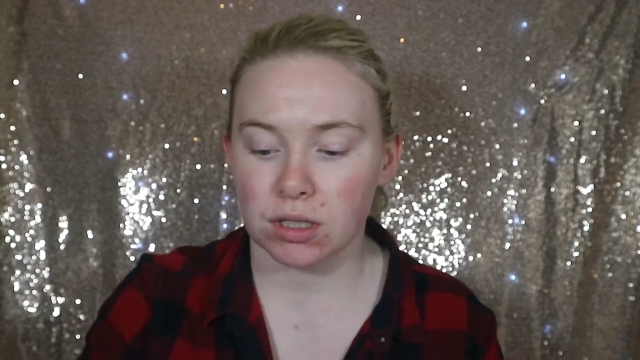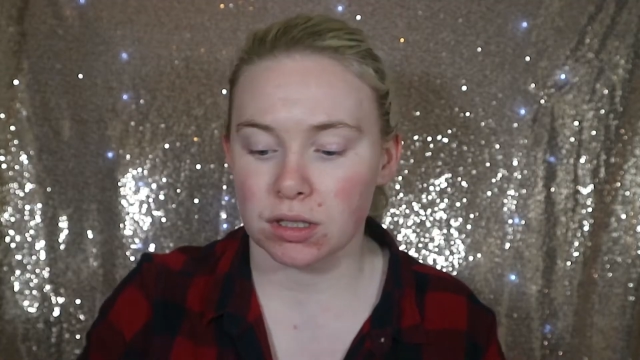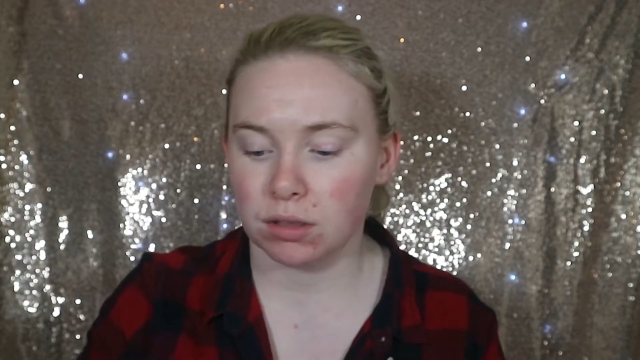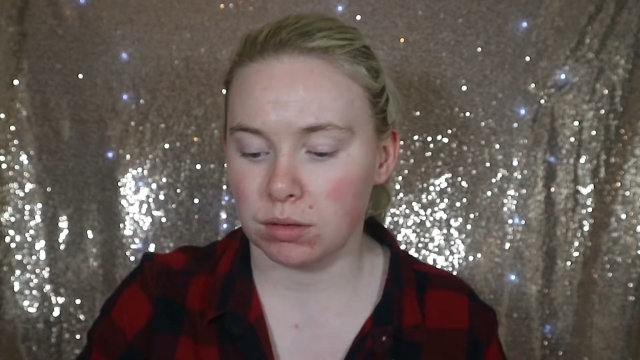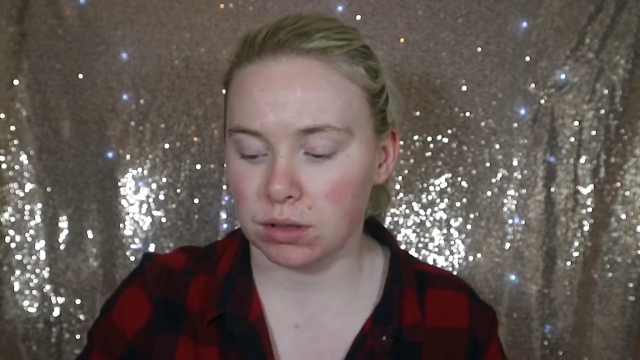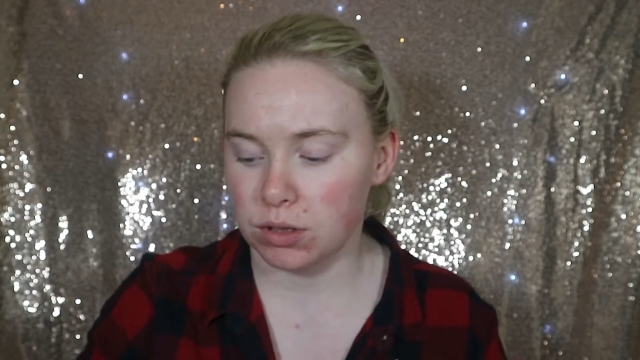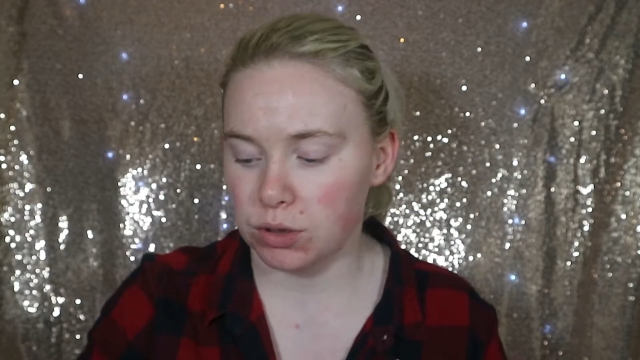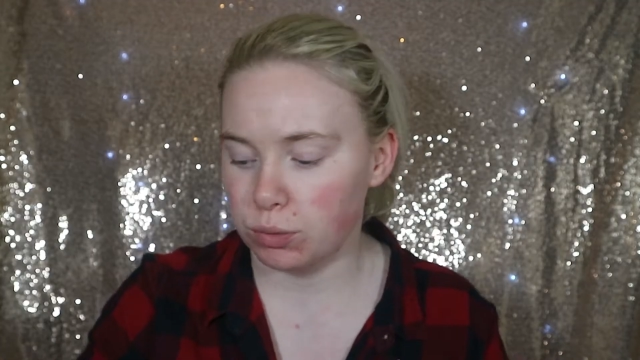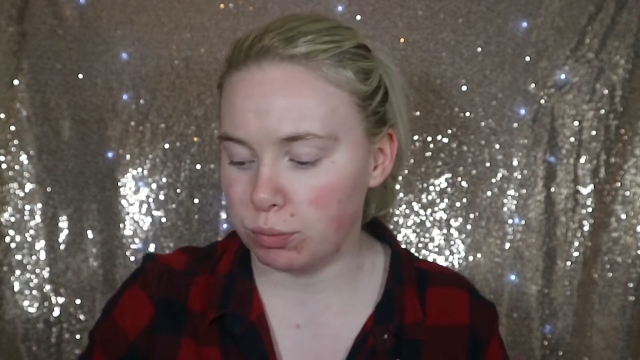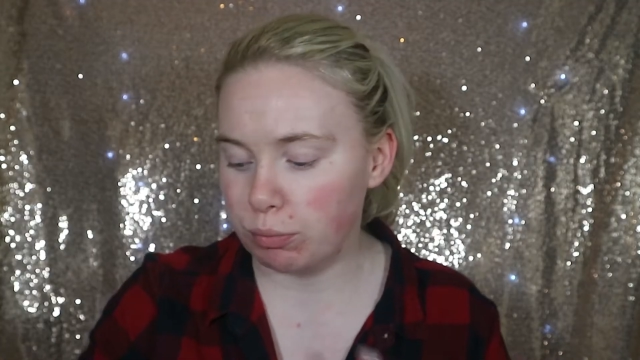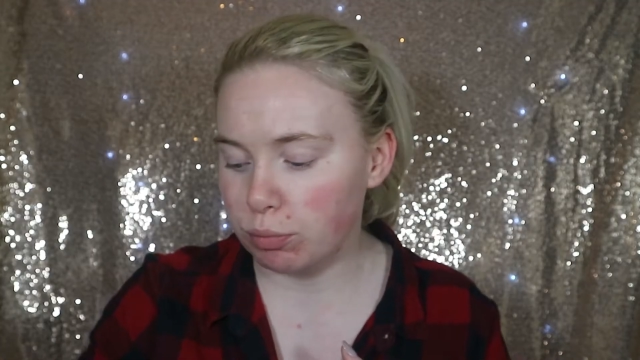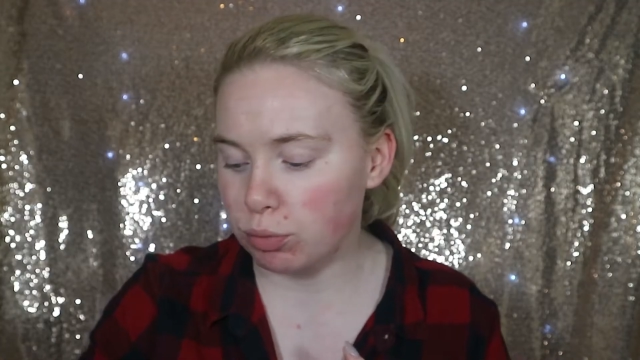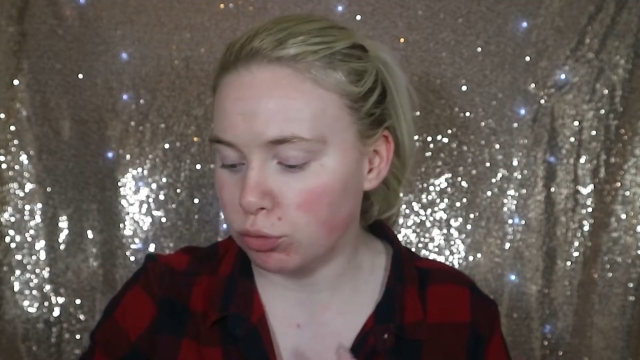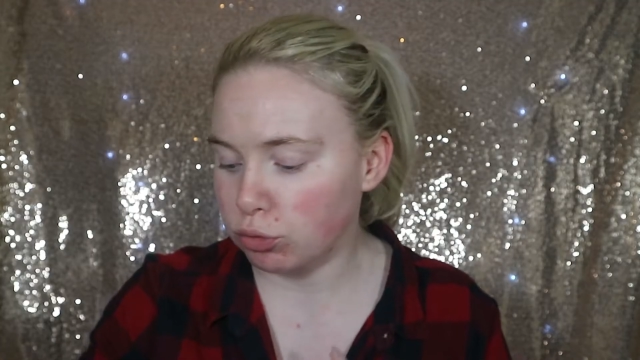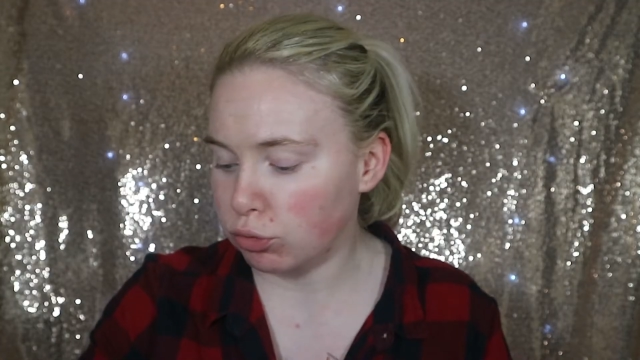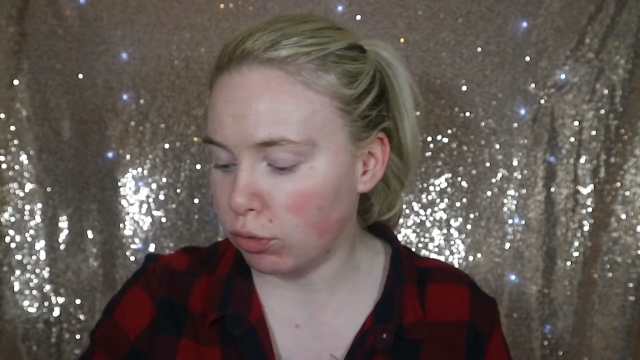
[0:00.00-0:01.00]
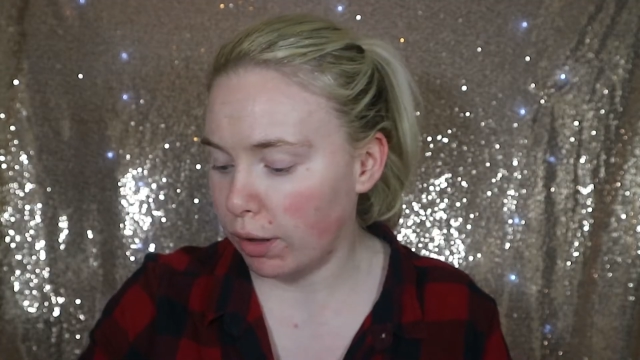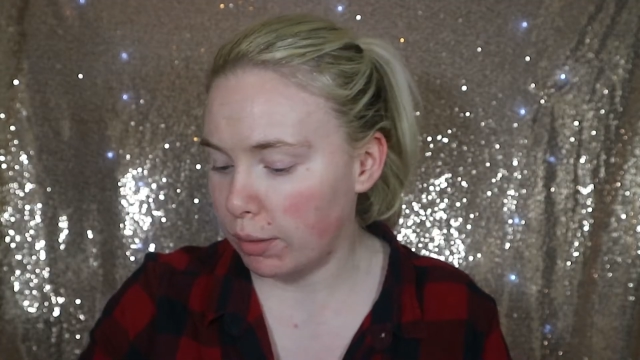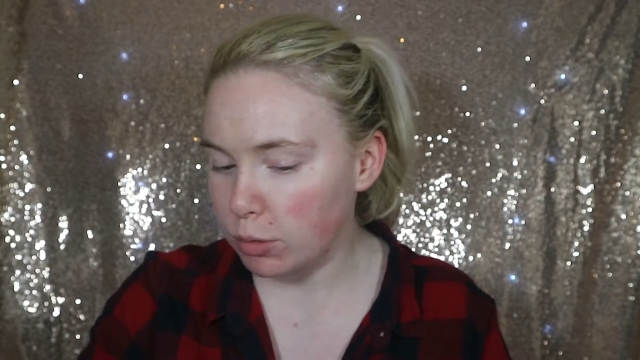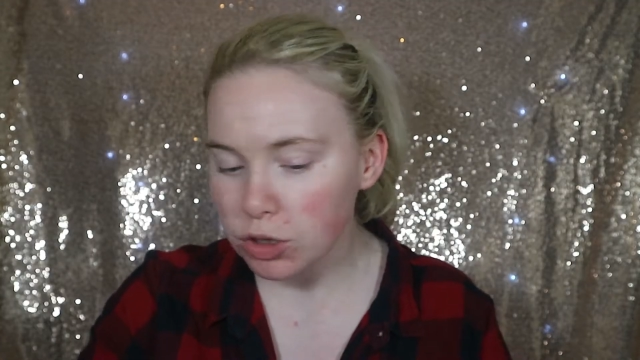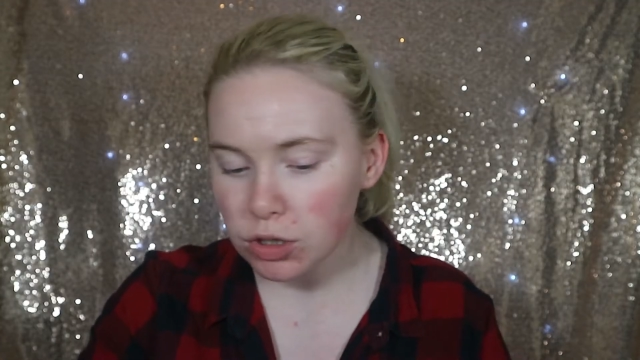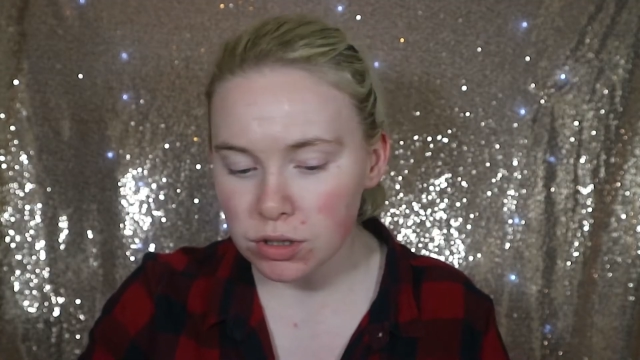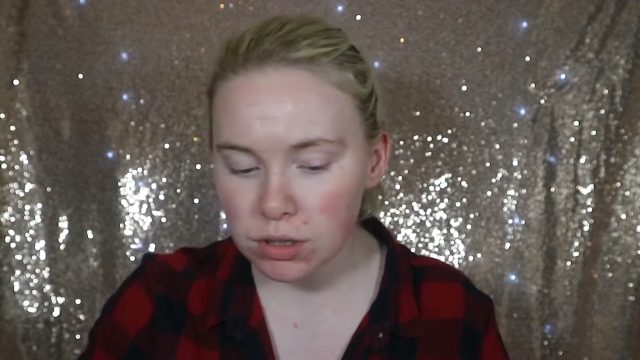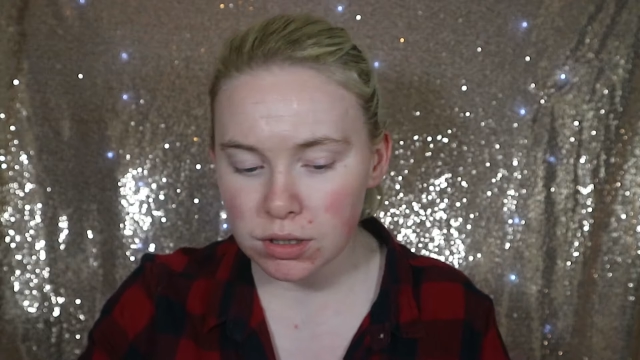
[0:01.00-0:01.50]
going to go on to
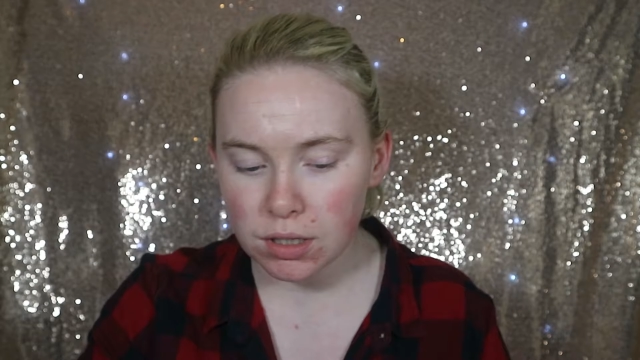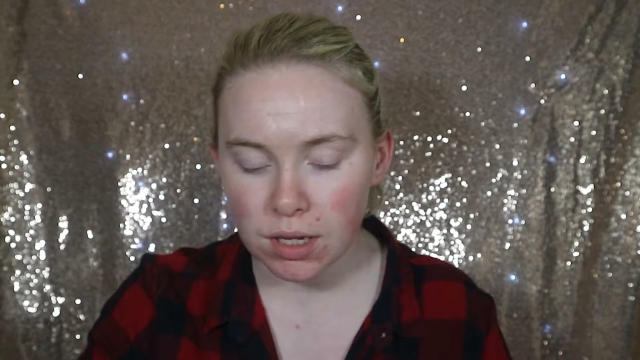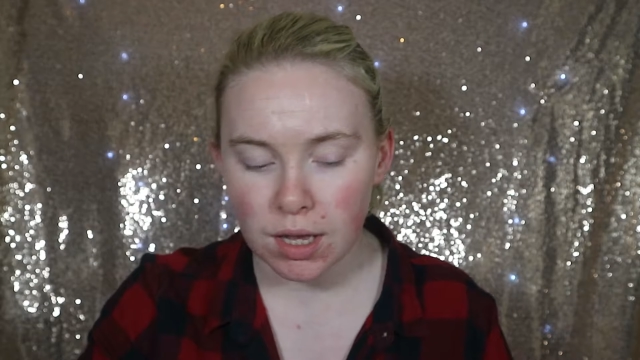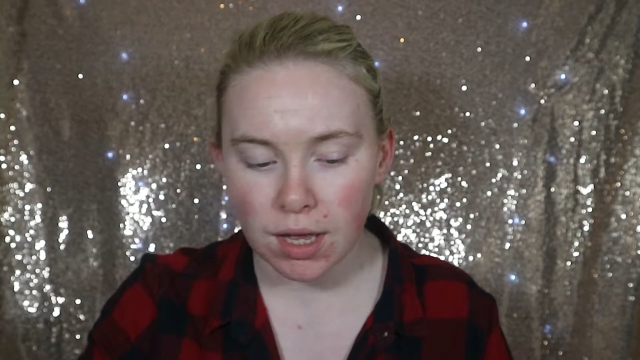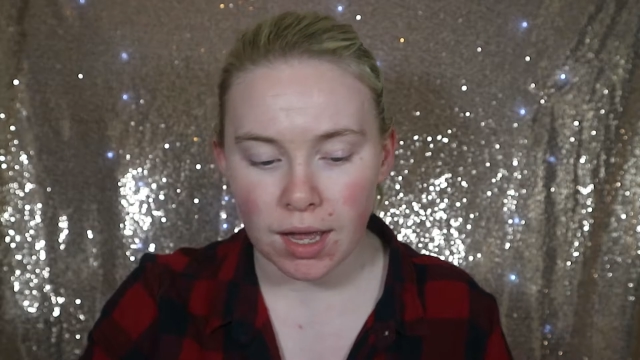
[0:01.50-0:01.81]
primers.